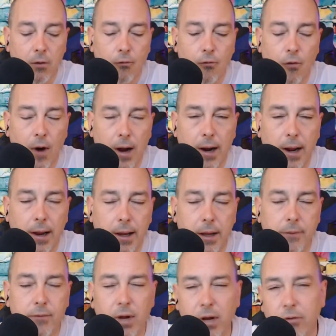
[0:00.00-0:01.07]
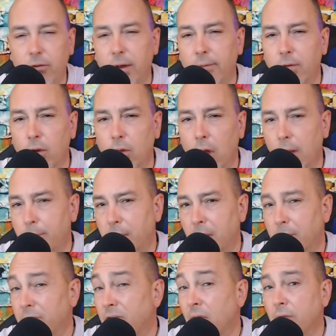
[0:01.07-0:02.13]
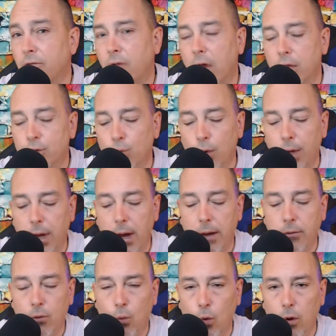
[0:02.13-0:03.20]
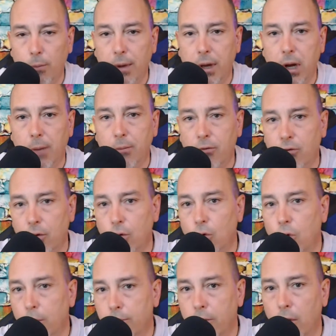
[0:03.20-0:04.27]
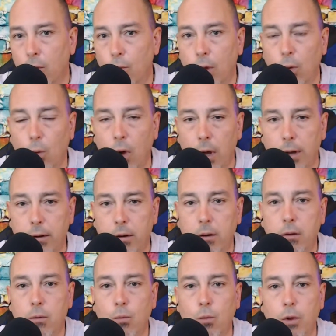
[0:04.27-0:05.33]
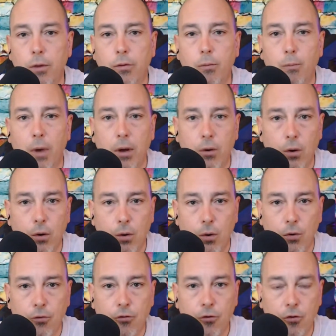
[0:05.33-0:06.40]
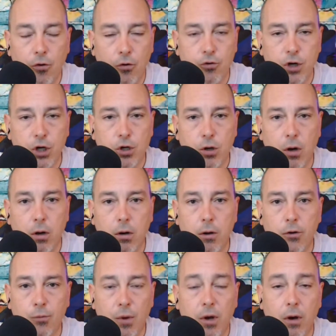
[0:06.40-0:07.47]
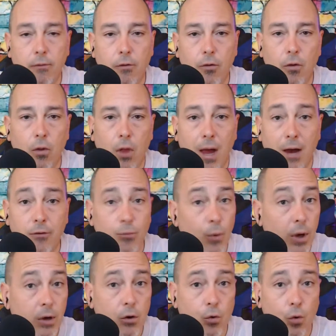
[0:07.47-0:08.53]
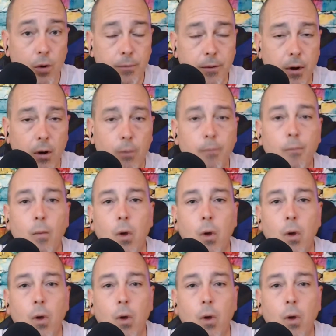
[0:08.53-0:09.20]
Friday evening at 7 o'clock p.m. It's not scheduled yet. There will be an episode of Crypto Rewind with my co-host Satoshi Sean as we cover the last week in crypto.